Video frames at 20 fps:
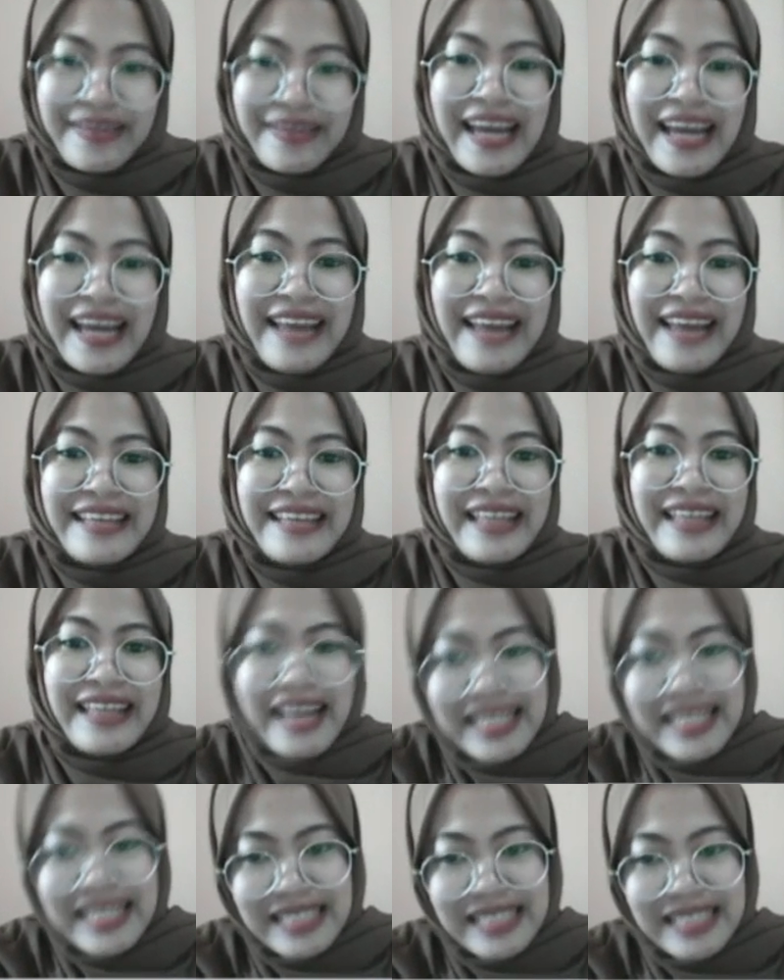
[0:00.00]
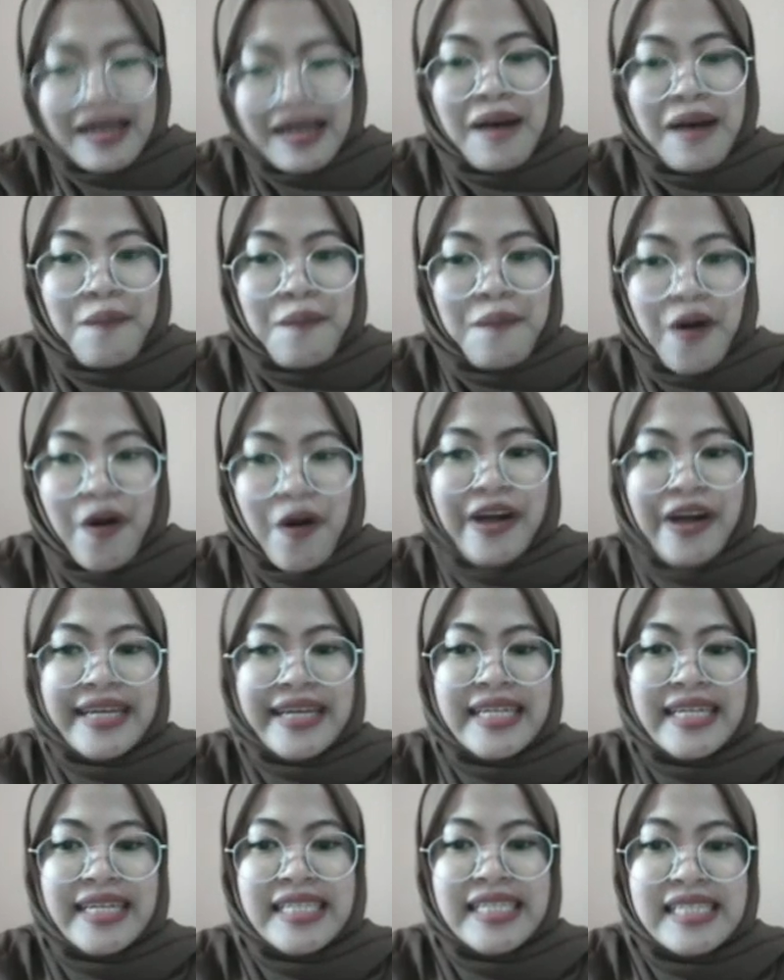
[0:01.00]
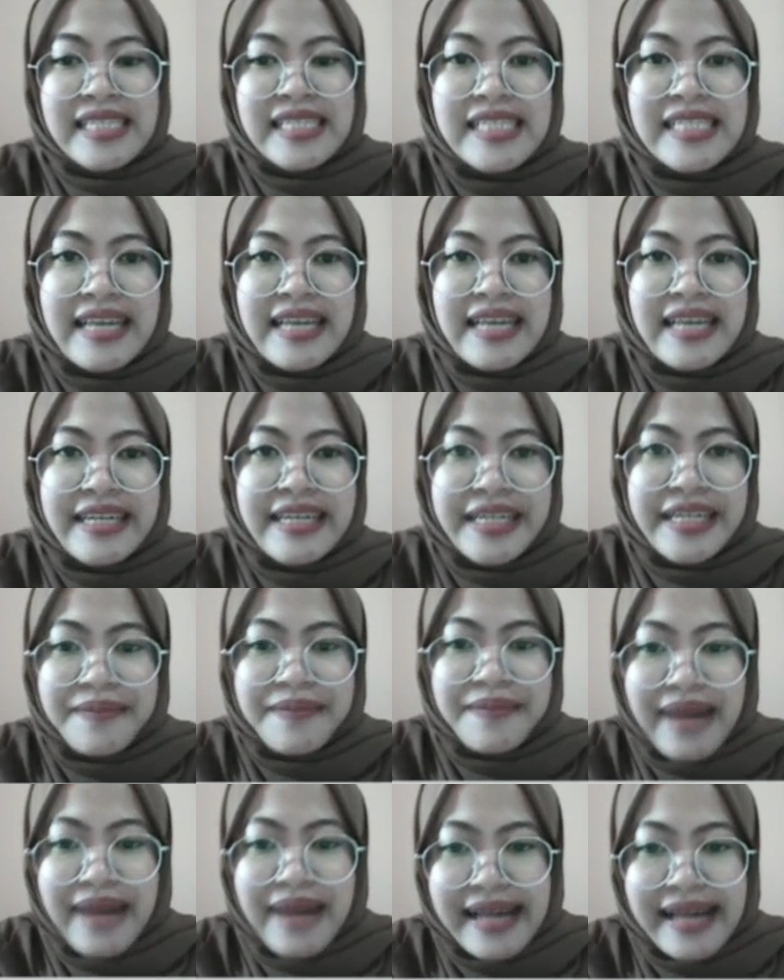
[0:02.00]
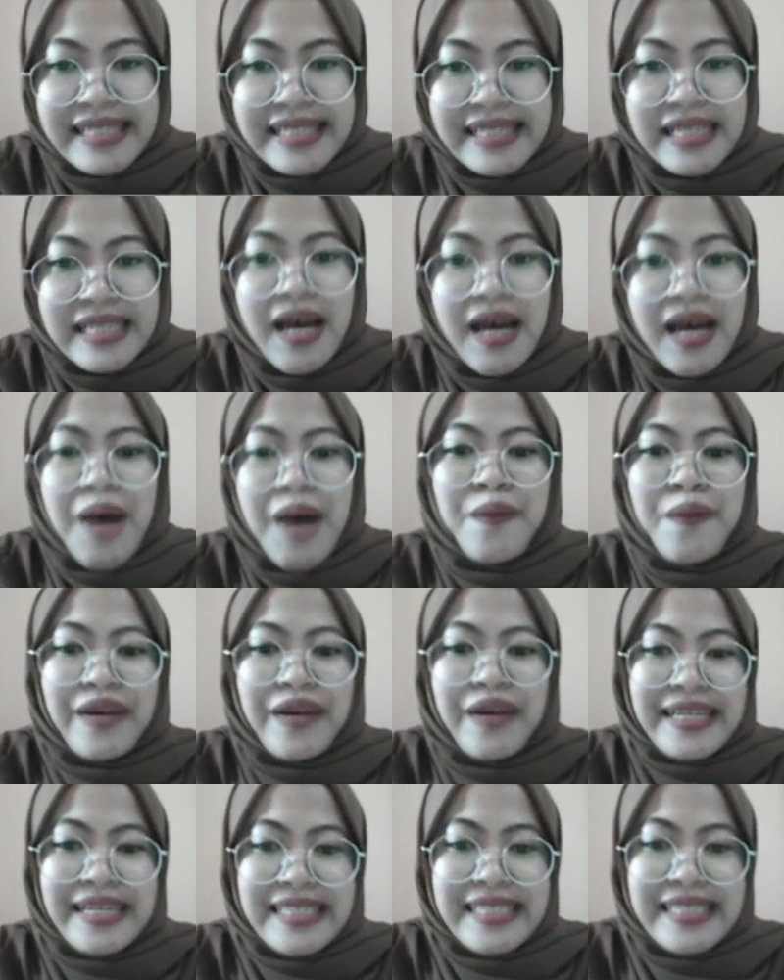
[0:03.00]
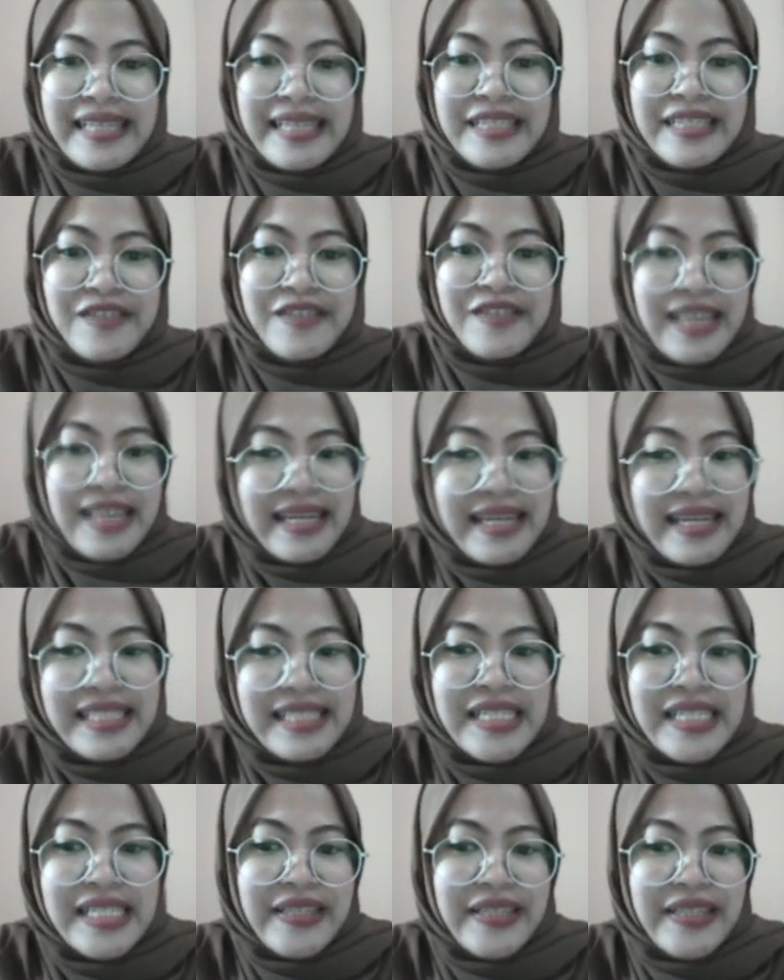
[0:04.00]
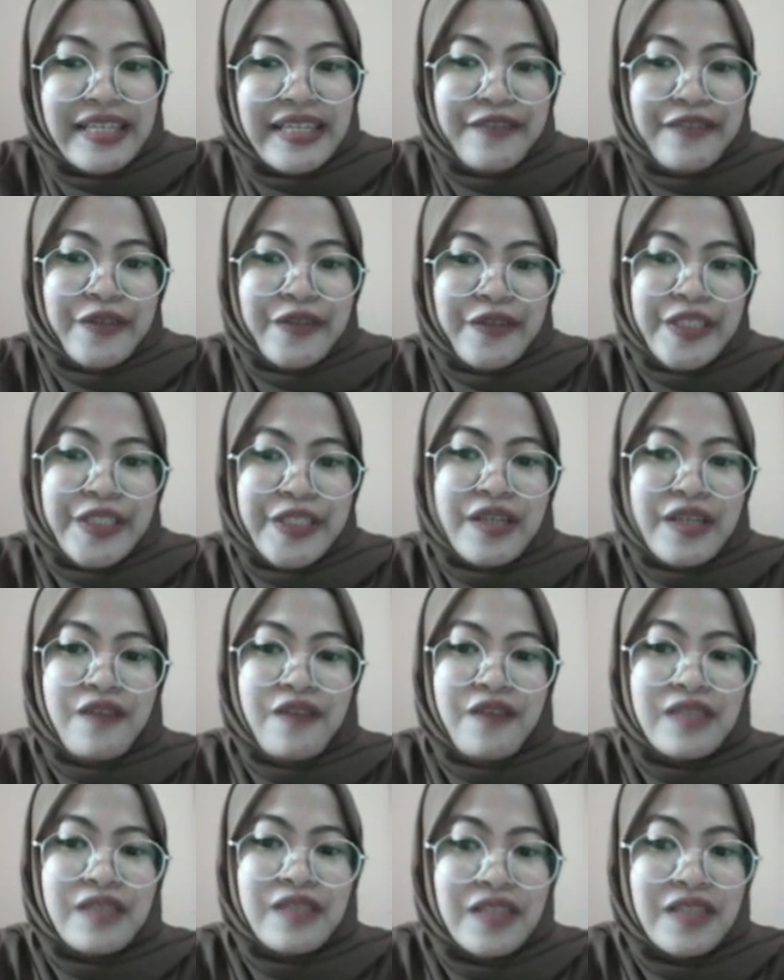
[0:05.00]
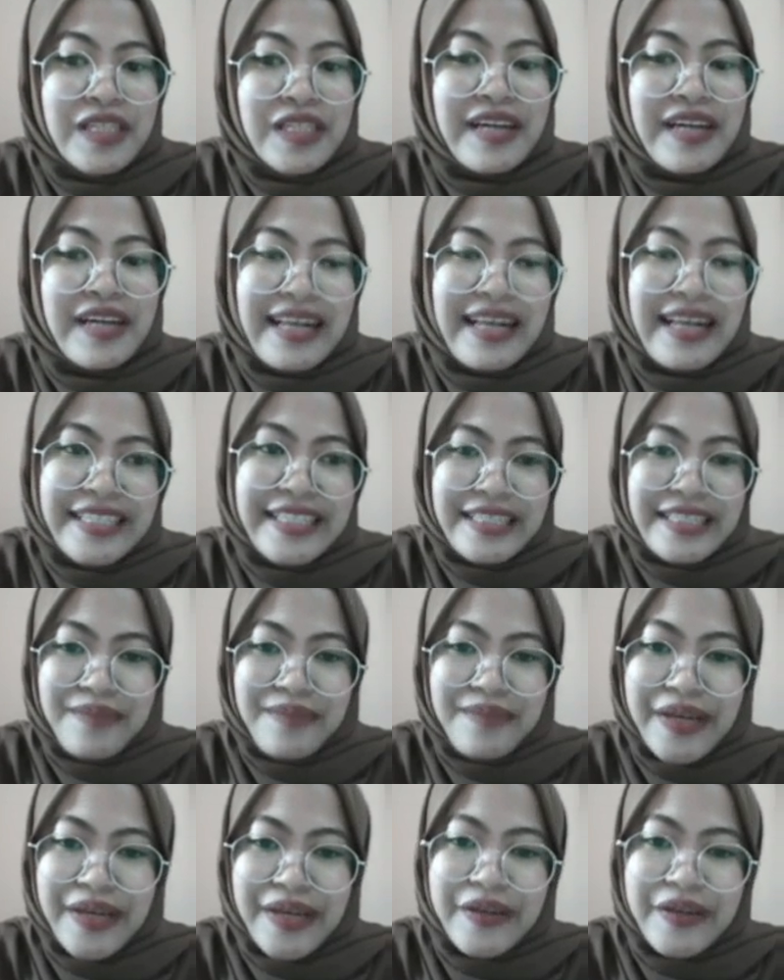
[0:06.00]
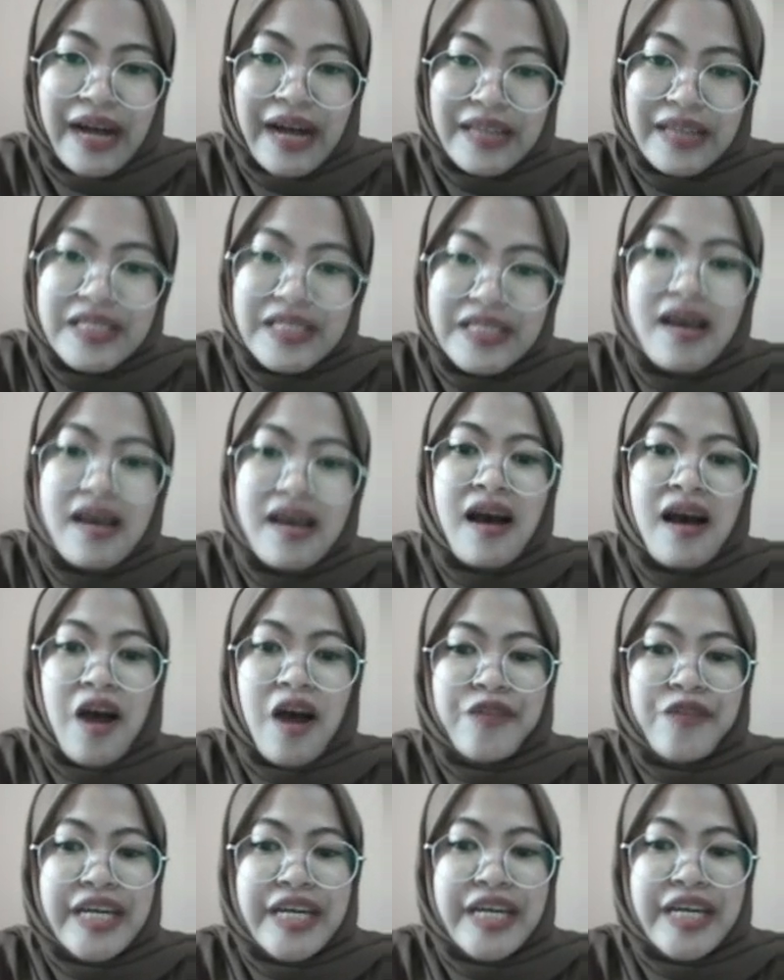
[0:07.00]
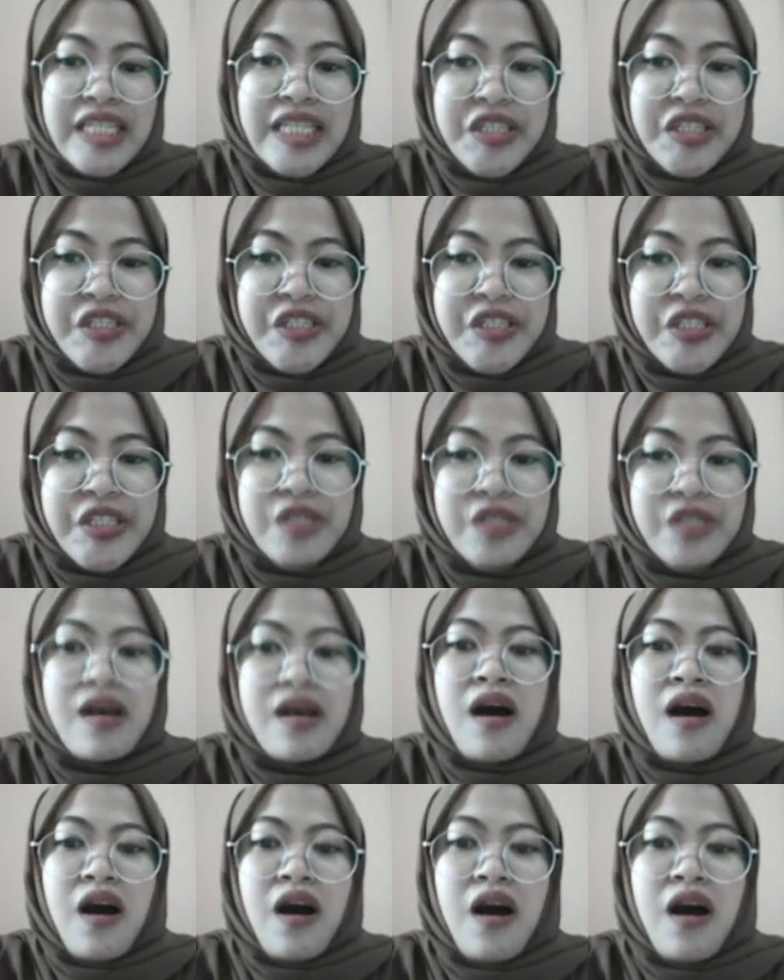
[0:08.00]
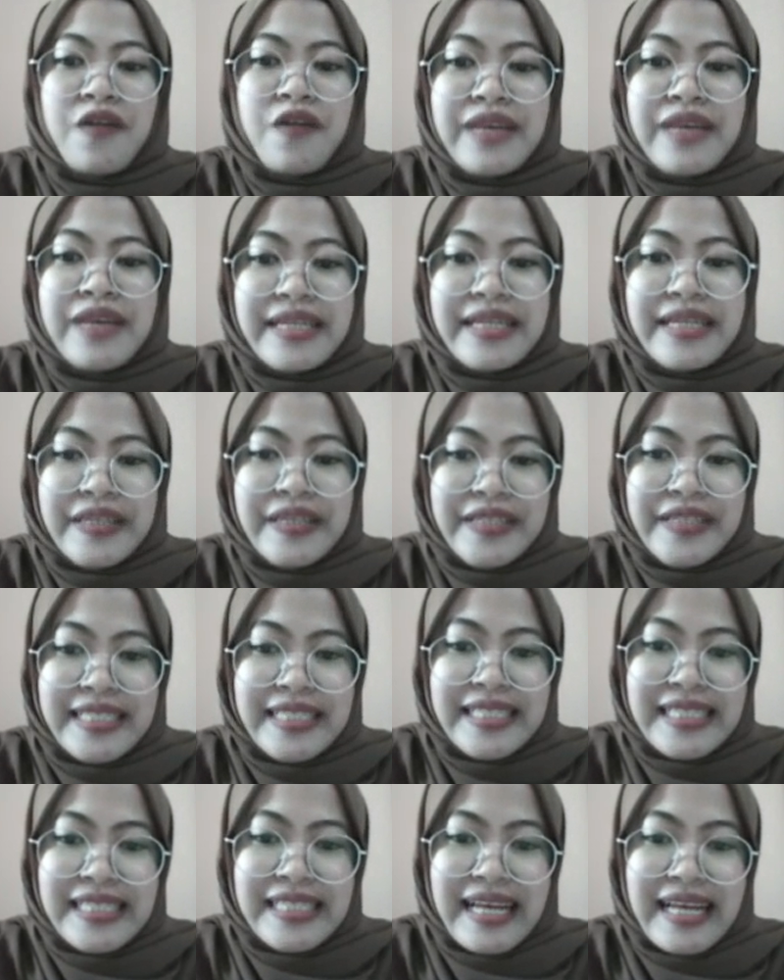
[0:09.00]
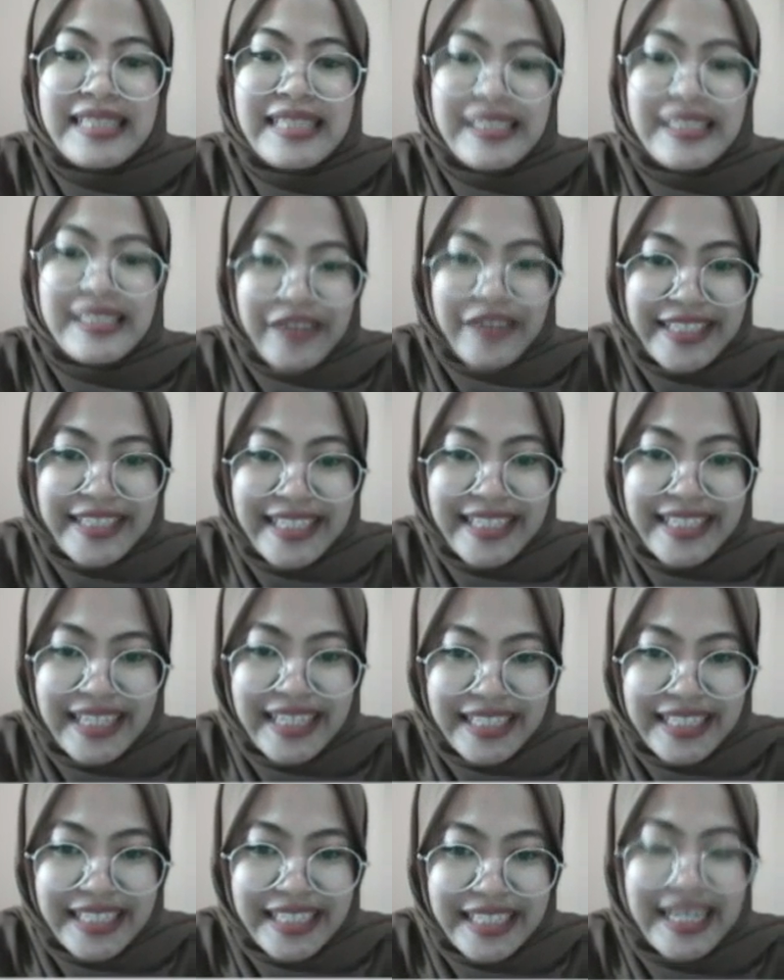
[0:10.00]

And then the last point is the study recommends more extensive studies on the influence of socio-cultural background of the authors of the rhetorical styles in writing research